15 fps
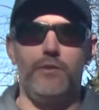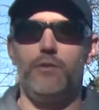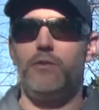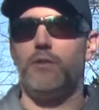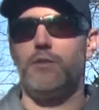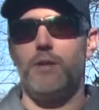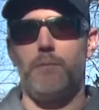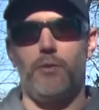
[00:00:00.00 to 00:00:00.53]

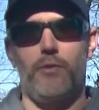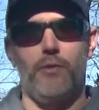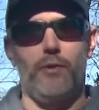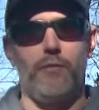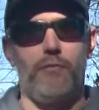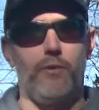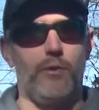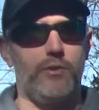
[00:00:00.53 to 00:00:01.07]
December
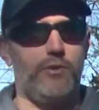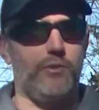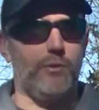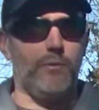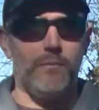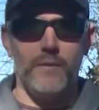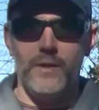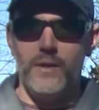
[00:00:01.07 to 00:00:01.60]
31st.
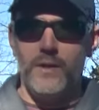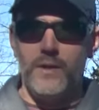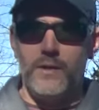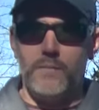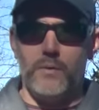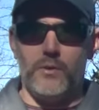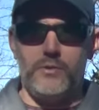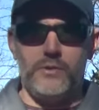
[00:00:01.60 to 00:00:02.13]
So
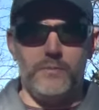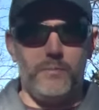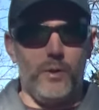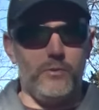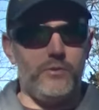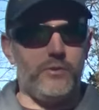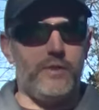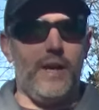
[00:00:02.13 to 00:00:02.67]
most of the
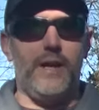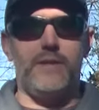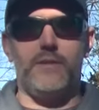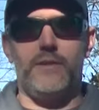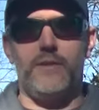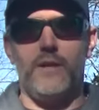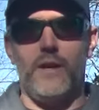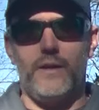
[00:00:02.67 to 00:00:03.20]
boats are tied to
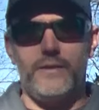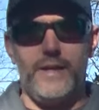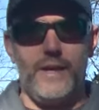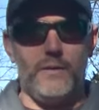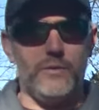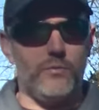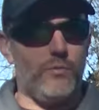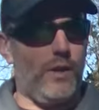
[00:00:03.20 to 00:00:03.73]
the dock
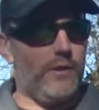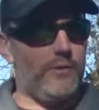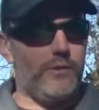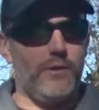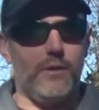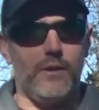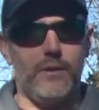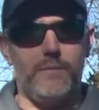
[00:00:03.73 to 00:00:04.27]
now, and the rods are
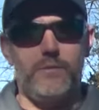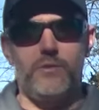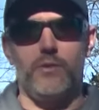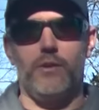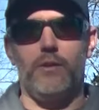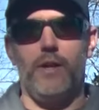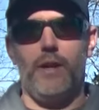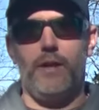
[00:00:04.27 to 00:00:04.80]
hung. So
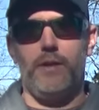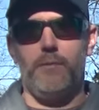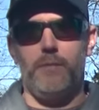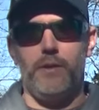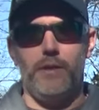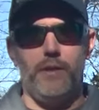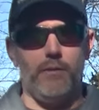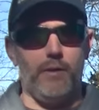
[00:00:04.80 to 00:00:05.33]
you're not going to
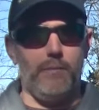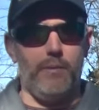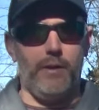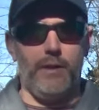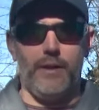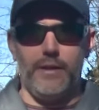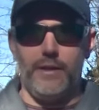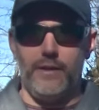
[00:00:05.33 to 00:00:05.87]
be hearing
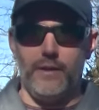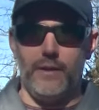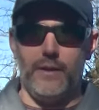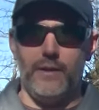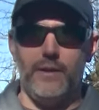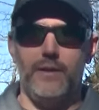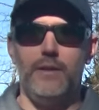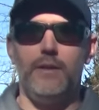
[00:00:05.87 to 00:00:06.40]
about any,
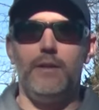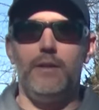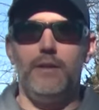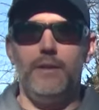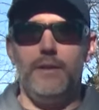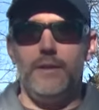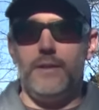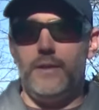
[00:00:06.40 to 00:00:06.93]

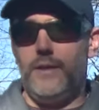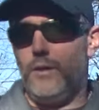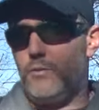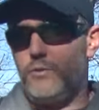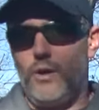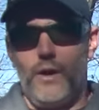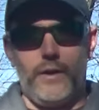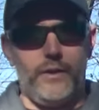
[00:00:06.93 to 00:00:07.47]
you know,
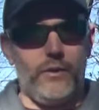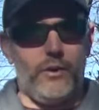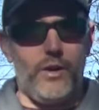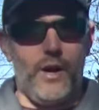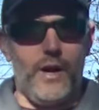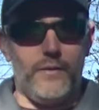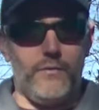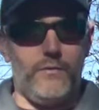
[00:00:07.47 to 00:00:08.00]
togging or
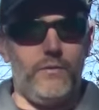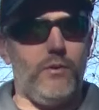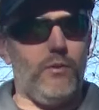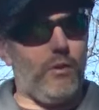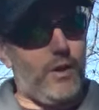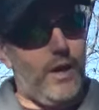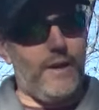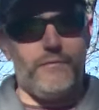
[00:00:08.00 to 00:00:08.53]
codding
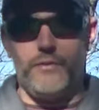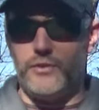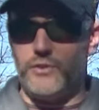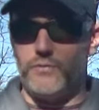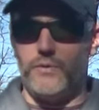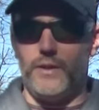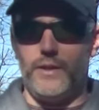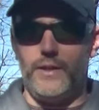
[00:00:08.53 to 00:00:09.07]
or cod
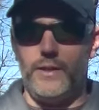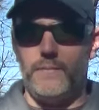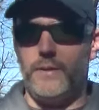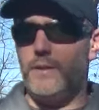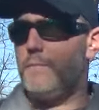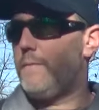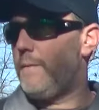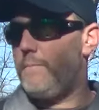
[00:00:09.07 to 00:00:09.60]
fishing, really. I
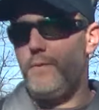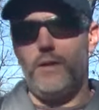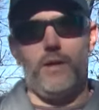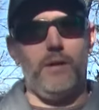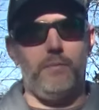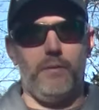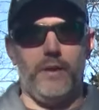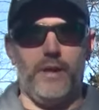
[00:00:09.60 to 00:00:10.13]
mean, there might be a
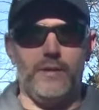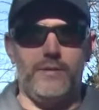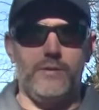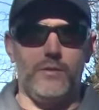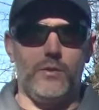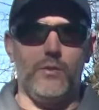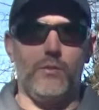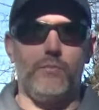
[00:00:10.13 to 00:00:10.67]
couple guys
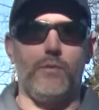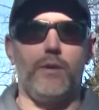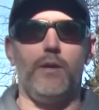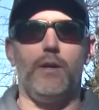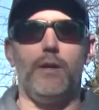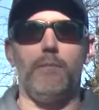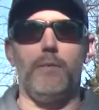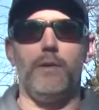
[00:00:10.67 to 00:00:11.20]
still going for
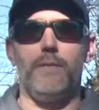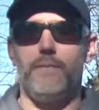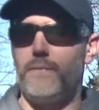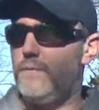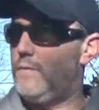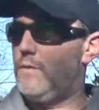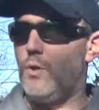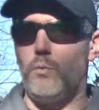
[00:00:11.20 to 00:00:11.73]
cod, but
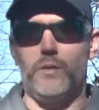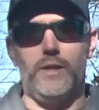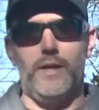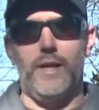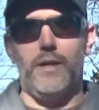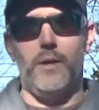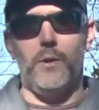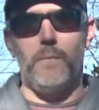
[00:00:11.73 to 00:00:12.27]
no one that
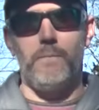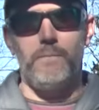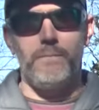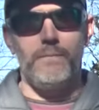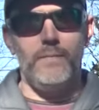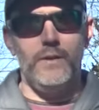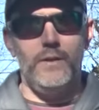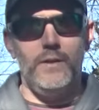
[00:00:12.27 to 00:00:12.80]
I know.
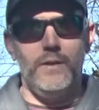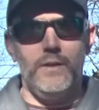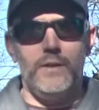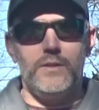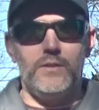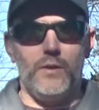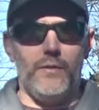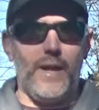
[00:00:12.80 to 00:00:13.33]

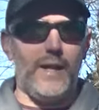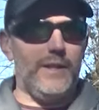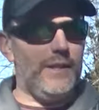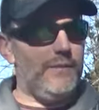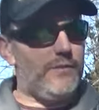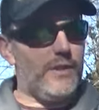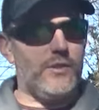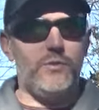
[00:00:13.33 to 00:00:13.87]
So that
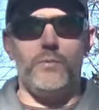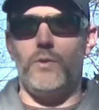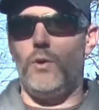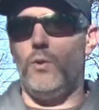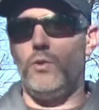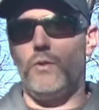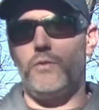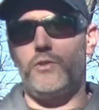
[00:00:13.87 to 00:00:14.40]
leaves us with
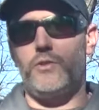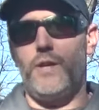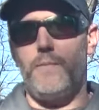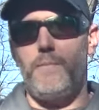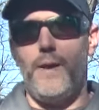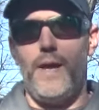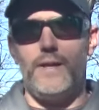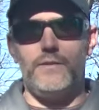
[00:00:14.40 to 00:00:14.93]
holdover
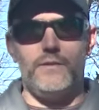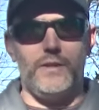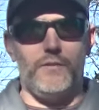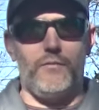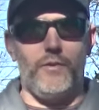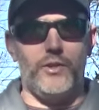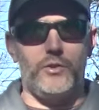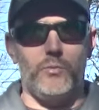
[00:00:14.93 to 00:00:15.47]
striped bass and
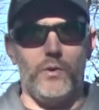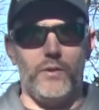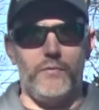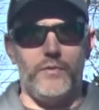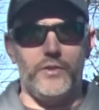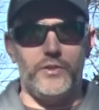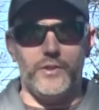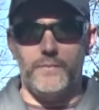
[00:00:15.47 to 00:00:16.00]
freshwater
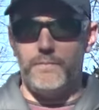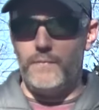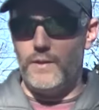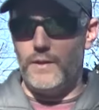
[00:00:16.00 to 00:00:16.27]
fishing.